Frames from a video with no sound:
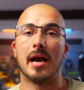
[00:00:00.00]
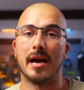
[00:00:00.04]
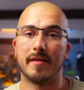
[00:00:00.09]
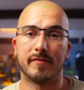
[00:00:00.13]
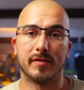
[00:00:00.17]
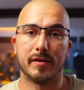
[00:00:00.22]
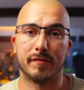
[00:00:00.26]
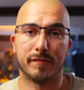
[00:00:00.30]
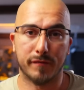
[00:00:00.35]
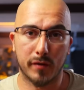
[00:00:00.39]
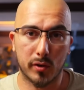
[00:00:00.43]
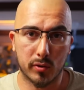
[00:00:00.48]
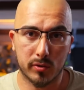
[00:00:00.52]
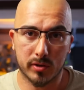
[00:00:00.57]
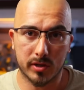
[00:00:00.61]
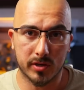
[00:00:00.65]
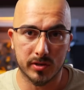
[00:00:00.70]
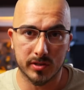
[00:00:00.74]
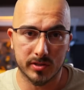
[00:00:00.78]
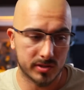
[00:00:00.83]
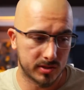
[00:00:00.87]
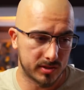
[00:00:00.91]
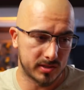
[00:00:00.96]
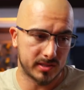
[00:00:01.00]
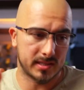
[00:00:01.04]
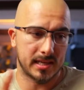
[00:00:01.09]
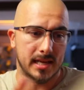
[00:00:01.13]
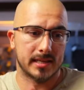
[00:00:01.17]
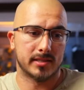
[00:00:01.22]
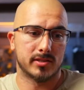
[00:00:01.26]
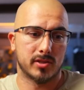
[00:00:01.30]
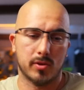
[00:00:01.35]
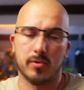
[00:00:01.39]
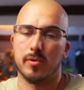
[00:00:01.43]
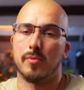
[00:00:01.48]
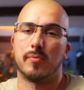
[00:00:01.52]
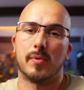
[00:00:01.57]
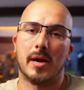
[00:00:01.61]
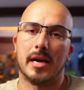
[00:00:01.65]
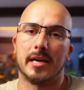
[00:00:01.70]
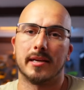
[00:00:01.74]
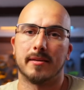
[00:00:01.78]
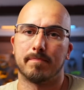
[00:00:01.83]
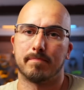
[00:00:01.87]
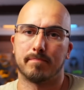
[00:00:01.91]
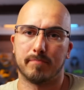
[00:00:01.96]
have the focus set to the
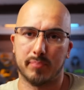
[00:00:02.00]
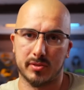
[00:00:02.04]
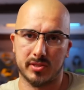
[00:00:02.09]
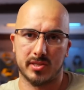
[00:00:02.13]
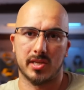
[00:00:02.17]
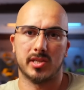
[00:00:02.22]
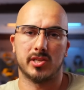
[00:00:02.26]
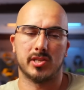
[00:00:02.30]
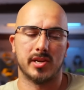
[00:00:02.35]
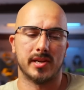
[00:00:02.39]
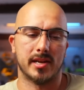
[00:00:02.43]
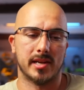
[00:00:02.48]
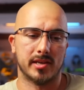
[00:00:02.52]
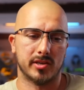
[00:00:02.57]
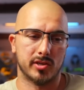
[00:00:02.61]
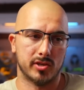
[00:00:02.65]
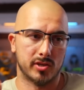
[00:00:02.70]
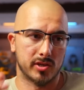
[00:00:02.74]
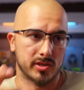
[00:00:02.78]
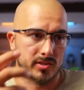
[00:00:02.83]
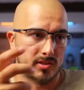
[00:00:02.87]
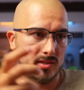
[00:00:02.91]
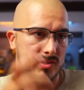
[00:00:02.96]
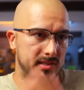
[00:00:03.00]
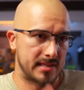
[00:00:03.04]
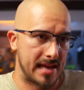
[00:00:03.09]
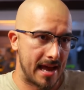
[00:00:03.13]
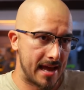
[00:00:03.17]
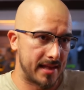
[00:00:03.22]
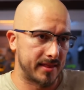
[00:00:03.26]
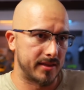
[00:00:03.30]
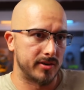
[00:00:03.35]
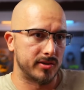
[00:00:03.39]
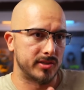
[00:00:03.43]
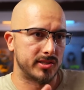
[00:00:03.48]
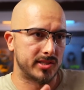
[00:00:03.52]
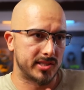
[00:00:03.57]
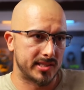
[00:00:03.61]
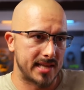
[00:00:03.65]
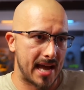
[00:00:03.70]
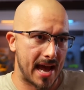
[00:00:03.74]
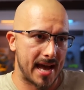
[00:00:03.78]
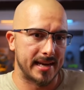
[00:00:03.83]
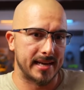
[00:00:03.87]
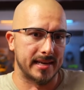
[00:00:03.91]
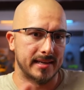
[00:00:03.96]
right position and just stand there
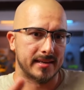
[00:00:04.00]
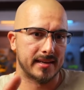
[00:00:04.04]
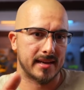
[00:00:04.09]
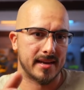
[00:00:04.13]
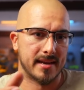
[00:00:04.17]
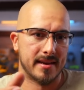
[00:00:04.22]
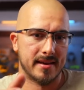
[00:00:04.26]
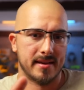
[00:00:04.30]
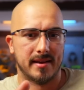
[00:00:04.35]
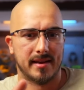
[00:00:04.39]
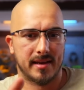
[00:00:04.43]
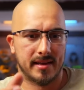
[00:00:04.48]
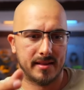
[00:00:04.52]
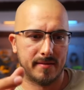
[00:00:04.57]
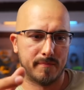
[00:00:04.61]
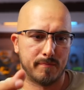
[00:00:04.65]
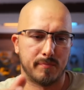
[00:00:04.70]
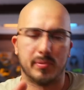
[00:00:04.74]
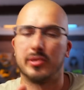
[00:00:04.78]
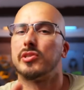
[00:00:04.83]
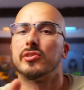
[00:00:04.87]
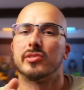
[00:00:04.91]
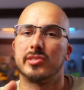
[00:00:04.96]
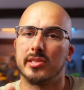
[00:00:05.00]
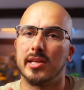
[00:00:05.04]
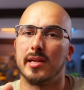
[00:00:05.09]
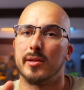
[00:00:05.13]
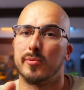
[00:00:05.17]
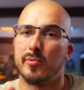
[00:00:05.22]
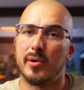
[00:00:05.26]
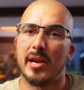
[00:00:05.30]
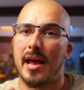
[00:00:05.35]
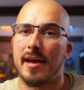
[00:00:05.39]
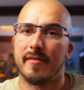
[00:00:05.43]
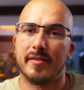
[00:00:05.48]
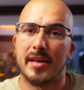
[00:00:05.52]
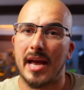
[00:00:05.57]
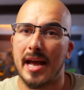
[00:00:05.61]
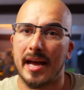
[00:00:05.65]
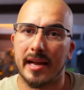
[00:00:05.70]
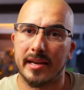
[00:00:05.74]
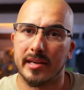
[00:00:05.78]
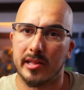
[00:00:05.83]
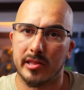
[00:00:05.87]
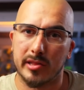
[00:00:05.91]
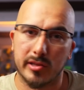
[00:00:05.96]
static but you still want to have the
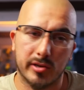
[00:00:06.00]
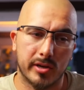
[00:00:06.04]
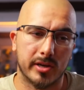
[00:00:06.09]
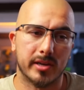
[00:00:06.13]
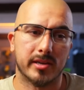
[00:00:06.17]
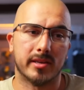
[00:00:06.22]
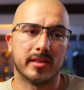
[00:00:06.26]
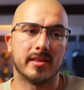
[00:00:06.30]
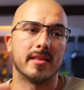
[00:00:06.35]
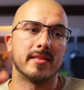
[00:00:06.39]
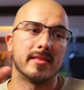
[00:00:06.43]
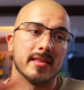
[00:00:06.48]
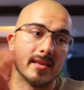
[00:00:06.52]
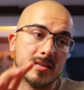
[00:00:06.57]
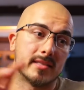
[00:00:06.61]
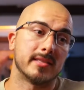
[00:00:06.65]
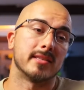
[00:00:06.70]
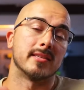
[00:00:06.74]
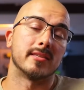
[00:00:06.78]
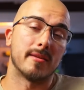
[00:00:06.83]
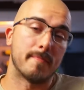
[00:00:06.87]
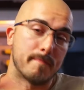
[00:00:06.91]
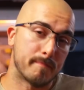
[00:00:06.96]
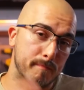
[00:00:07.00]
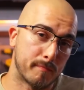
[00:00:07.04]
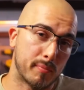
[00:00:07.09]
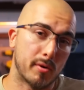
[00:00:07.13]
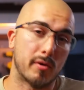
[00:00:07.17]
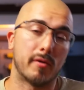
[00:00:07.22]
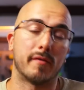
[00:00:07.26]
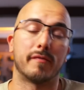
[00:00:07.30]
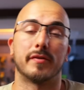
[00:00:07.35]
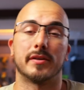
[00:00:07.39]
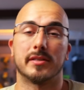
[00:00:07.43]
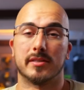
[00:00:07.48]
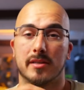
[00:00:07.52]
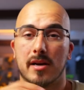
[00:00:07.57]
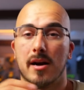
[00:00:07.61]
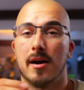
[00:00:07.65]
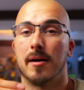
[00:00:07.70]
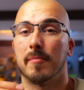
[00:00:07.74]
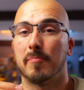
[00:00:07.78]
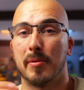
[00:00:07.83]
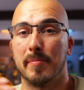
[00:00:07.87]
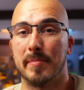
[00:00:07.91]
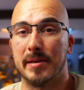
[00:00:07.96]
handle look, then this is a perfect
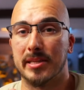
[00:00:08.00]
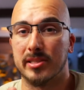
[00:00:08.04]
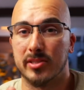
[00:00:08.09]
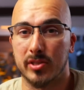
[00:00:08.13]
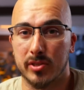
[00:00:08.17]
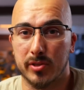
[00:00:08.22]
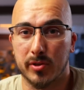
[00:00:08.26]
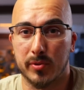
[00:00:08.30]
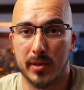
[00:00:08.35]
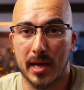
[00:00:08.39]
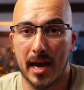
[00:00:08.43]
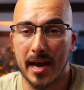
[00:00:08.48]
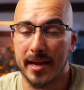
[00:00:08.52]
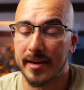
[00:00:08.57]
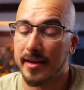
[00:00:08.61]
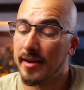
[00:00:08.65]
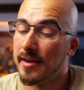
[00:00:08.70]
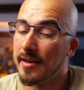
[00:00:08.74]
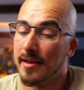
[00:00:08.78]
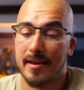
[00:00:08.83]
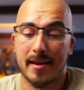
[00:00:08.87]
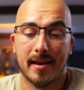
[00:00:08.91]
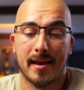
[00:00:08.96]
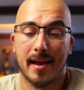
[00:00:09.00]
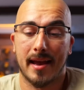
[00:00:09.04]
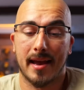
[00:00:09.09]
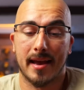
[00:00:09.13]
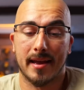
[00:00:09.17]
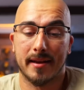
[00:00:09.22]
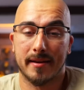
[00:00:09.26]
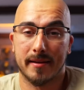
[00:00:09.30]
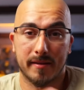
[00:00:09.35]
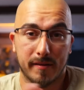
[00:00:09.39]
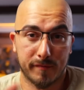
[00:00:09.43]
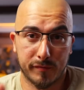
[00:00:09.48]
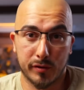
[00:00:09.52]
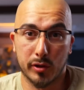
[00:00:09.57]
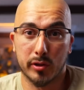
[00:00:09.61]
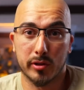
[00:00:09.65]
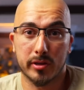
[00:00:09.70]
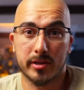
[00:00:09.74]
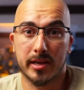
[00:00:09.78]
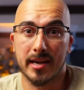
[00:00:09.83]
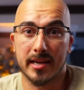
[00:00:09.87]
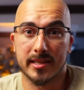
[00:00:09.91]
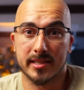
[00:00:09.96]
complement to do that. And if you
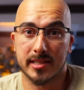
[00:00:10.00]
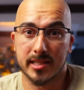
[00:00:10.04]
look at a